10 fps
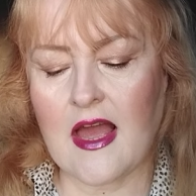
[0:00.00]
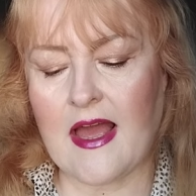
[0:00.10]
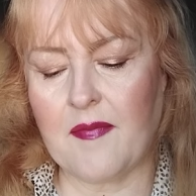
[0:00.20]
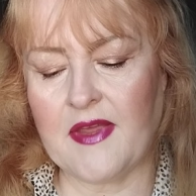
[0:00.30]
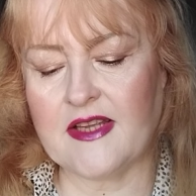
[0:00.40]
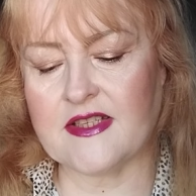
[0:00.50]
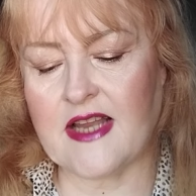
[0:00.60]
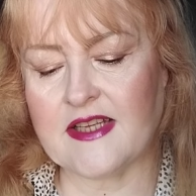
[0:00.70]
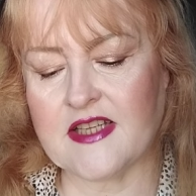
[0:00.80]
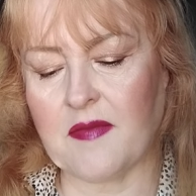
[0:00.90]
It's
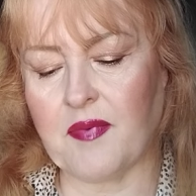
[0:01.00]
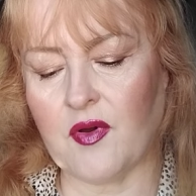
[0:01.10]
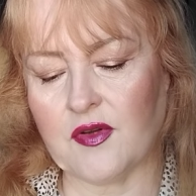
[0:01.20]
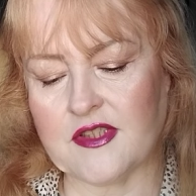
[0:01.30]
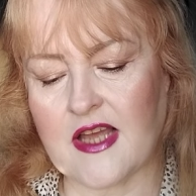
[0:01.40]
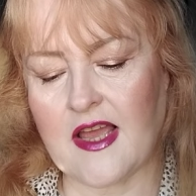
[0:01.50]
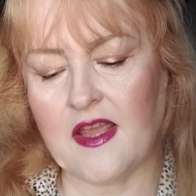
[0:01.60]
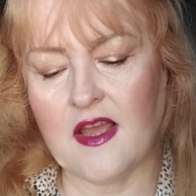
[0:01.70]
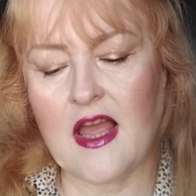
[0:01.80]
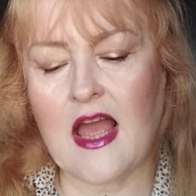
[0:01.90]
Net-a-Porter,
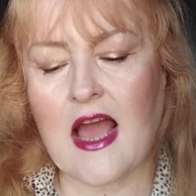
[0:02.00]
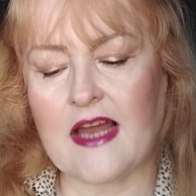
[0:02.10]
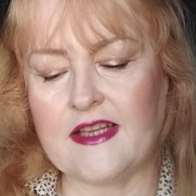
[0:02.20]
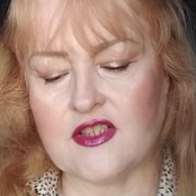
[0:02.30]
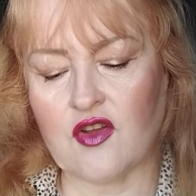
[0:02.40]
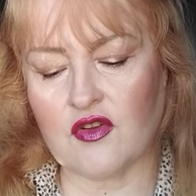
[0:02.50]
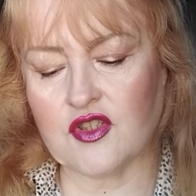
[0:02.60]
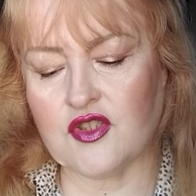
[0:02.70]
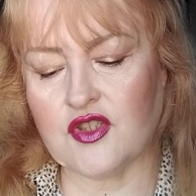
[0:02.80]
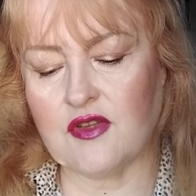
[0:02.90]
and it's
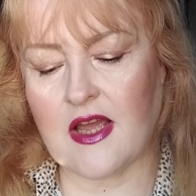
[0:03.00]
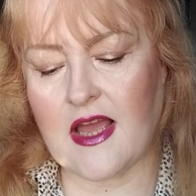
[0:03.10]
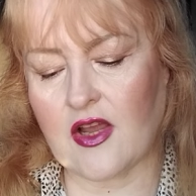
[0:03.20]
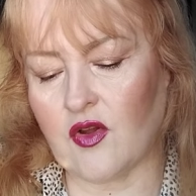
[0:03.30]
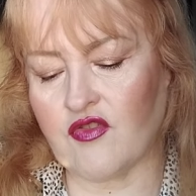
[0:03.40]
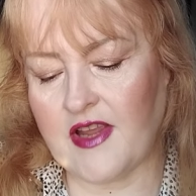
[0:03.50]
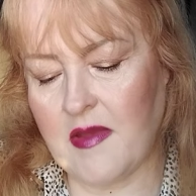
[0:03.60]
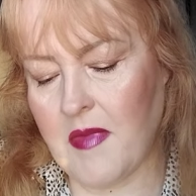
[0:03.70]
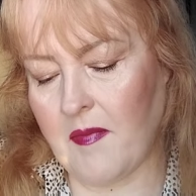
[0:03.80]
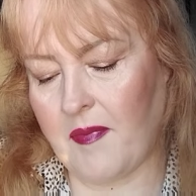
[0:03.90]
got a cream